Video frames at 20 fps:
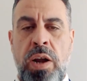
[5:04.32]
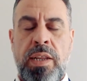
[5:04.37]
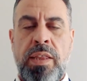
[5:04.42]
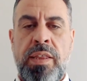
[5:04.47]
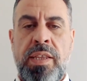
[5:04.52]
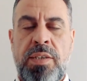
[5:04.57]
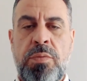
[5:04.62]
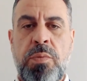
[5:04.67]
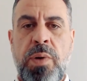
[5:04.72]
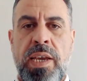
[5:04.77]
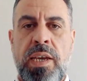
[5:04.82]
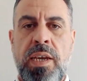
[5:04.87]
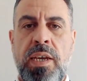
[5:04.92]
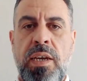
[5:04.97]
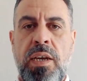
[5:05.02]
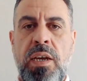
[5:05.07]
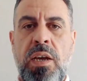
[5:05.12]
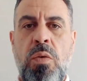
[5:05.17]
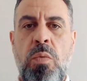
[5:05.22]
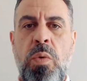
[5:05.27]
this week,
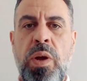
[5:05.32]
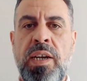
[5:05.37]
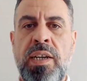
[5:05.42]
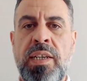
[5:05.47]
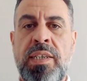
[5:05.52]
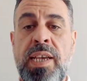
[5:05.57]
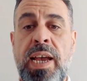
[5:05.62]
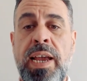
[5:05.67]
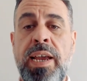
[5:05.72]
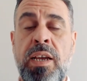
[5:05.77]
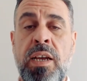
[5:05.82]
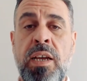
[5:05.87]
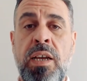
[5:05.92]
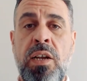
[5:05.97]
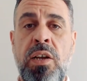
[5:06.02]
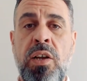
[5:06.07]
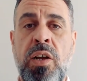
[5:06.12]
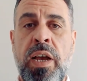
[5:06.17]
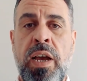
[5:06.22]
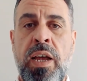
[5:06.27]
we're going to take a
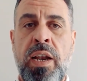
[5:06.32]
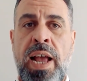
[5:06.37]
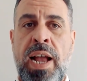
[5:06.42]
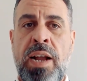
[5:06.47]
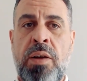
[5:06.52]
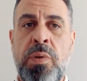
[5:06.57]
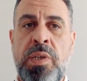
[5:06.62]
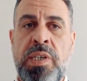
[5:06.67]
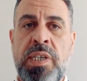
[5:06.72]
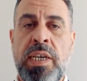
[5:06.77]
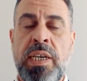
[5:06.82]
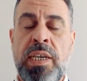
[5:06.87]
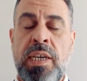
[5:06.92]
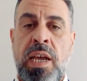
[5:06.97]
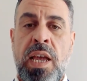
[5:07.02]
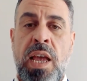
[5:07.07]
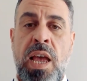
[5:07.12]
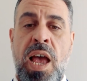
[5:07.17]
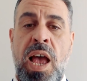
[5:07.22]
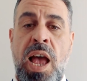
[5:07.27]
look at an equity.
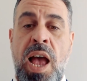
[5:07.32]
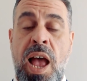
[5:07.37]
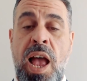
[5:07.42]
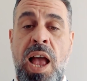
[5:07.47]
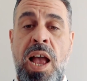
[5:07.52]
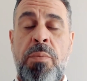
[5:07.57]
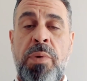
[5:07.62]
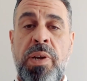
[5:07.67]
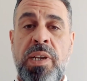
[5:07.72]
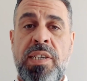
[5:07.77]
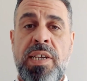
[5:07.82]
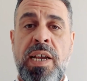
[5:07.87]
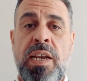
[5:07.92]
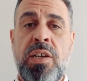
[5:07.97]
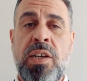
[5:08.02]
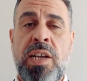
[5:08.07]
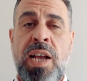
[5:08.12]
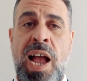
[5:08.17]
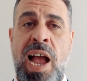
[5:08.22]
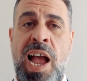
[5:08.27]
And we're going to take a
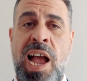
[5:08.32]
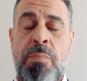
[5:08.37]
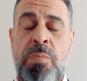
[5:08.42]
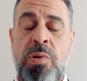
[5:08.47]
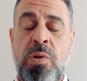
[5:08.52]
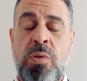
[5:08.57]
look at Apple,